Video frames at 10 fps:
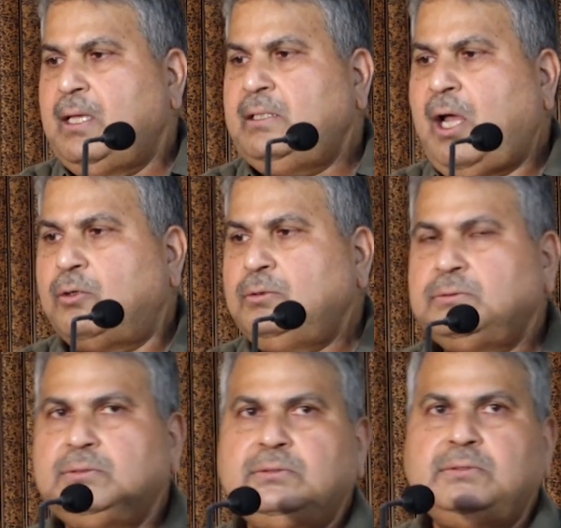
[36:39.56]

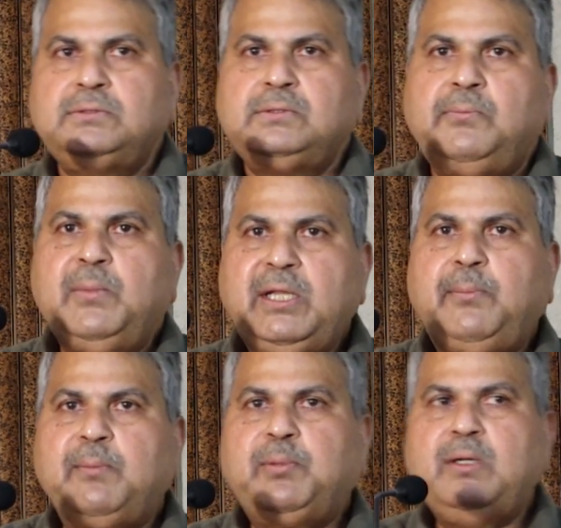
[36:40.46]
Now, many
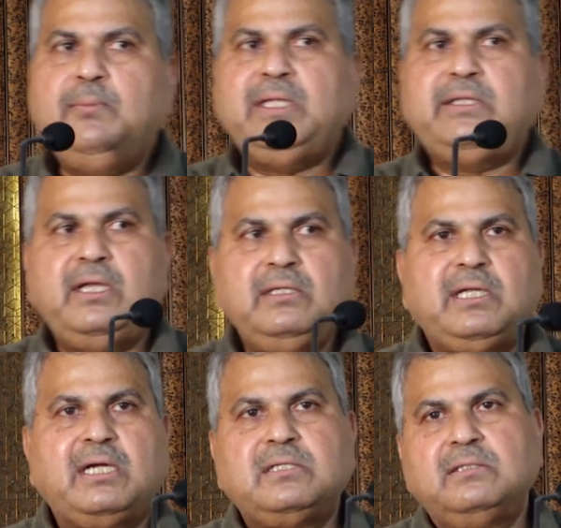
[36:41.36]
people may think
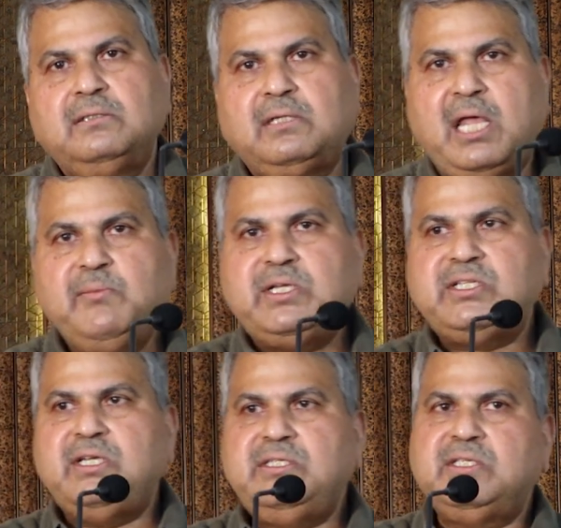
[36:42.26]
that climate
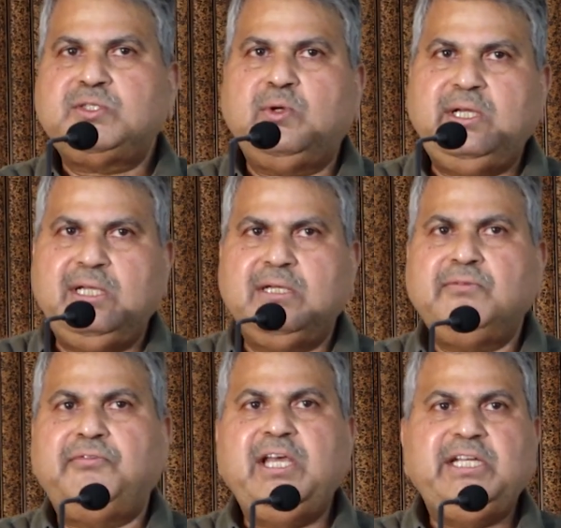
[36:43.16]
change is only a
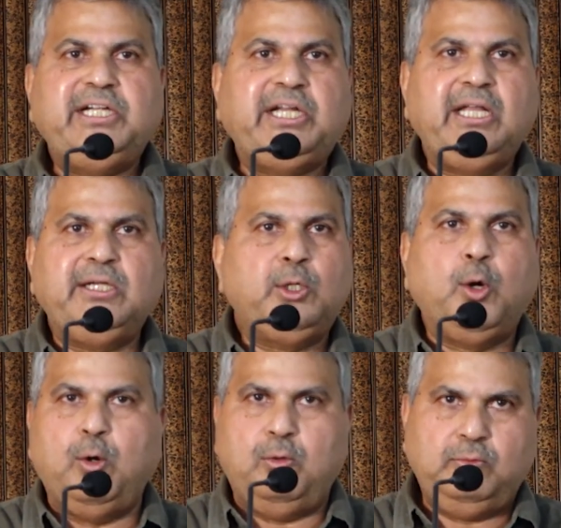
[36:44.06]
fairy tale.
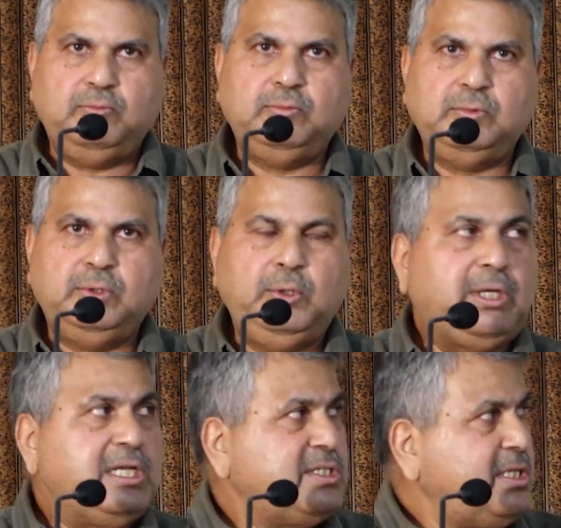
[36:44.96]
No. You
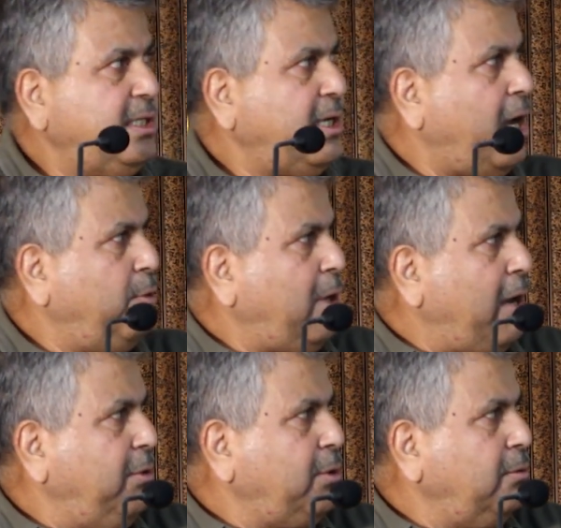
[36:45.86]
can see how
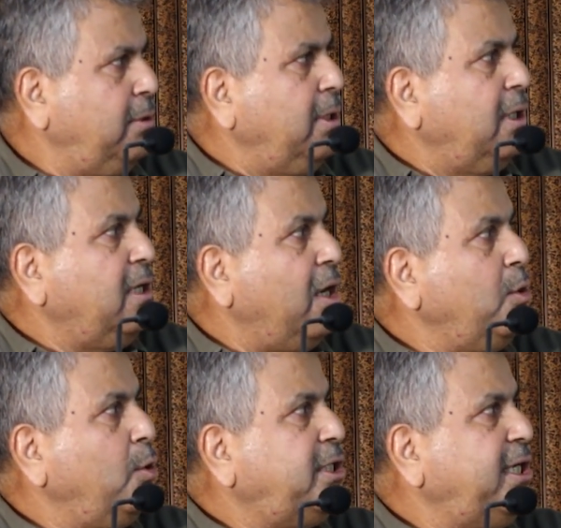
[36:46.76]
our own
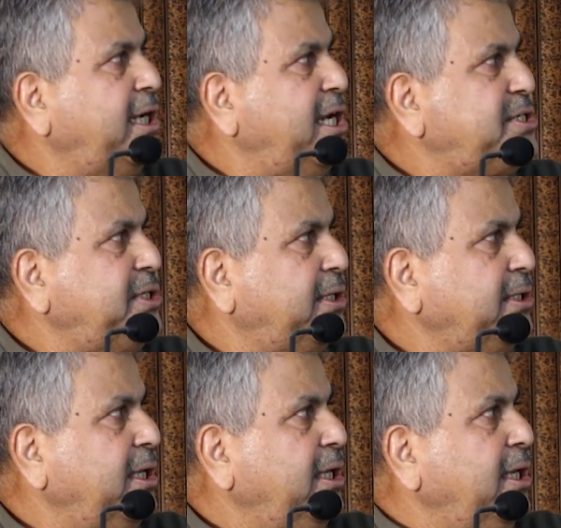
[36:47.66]
Gangotri
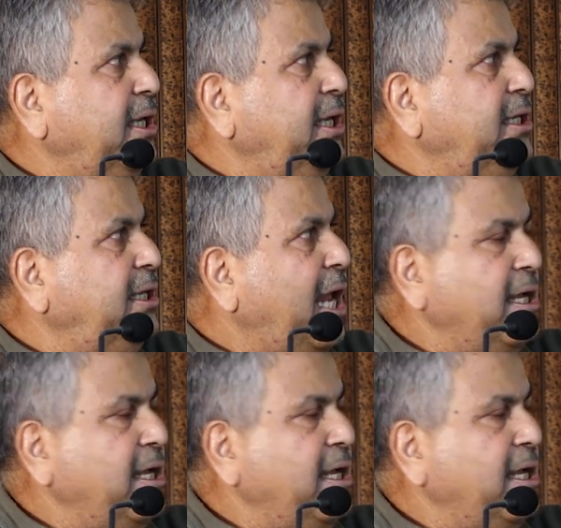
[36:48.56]
glacier in